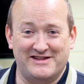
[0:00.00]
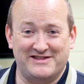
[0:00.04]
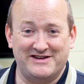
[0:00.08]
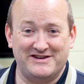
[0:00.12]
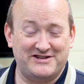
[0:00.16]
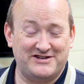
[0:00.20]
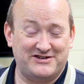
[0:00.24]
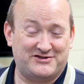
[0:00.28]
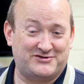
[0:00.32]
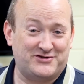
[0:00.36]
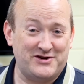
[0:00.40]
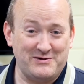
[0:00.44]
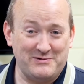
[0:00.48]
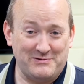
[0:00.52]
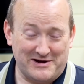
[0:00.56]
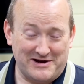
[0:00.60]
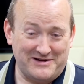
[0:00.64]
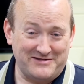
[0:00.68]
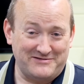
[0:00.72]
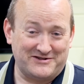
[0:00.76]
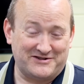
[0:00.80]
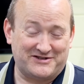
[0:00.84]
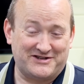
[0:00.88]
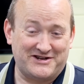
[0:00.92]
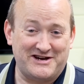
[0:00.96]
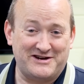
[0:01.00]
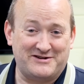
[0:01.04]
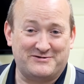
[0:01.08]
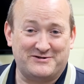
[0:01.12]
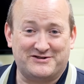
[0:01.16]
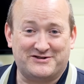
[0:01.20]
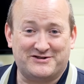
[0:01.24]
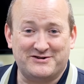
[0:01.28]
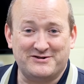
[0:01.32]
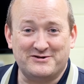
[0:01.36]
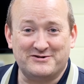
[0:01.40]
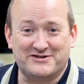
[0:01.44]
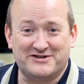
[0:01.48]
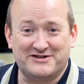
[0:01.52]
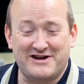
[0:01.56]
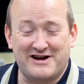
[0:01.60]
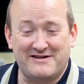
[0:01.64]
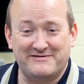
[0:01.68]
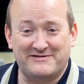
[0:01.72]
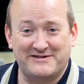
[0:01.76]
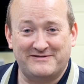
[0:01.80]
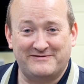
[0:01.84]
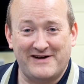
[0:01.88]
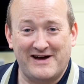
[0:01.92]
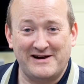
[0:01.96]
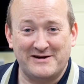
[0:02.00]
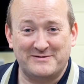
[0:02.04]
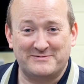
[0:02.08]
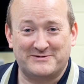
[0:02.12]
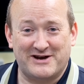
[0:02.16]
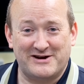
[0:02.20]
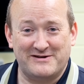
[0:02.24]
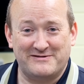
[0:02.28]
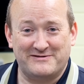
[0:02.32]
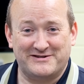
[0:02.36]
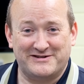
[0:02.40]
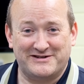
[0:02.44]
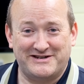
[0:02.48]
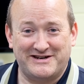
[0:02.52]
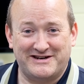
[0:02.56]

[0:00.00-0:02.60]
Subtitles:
This is truly the secret sauce that I've developed over the